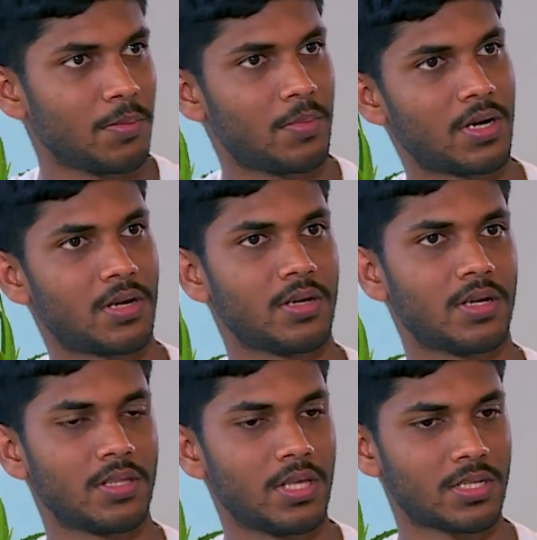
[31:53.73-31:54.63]
But
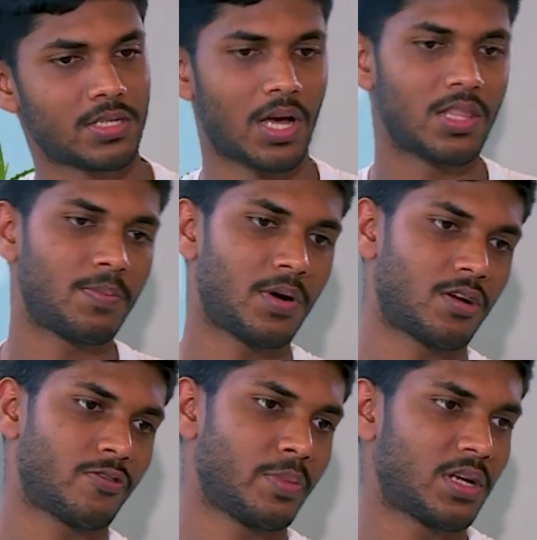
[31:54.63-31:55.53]
there's another
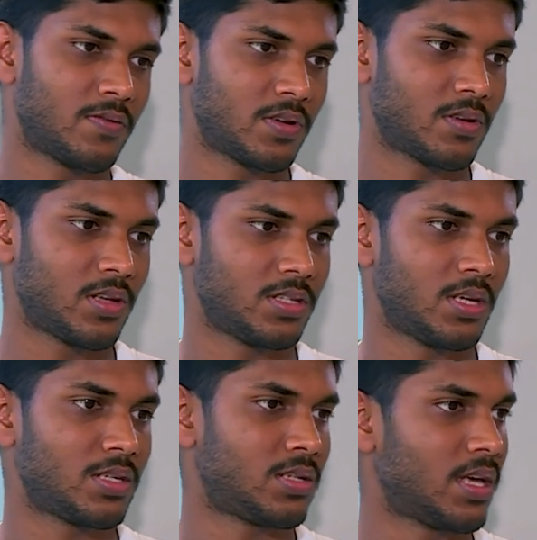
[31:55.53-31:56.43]
part of metaverse I
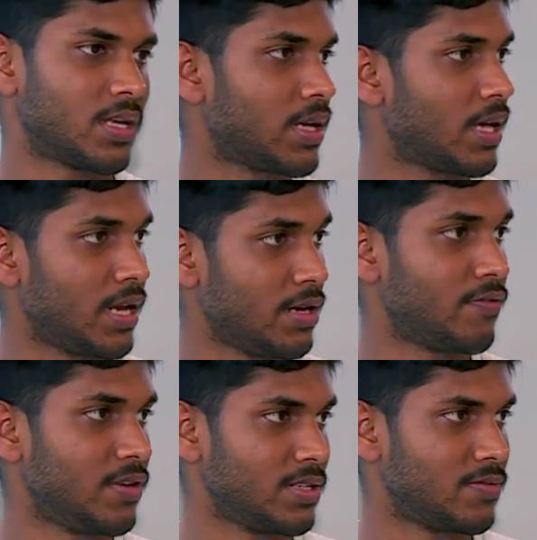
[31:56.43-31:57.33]
see as like
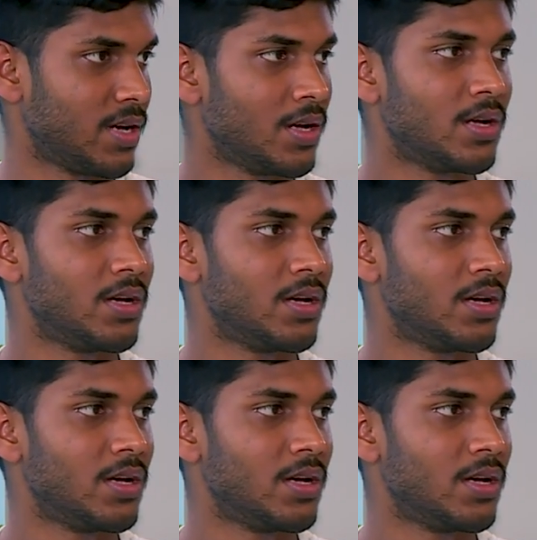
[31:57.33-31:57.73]
NFTs, where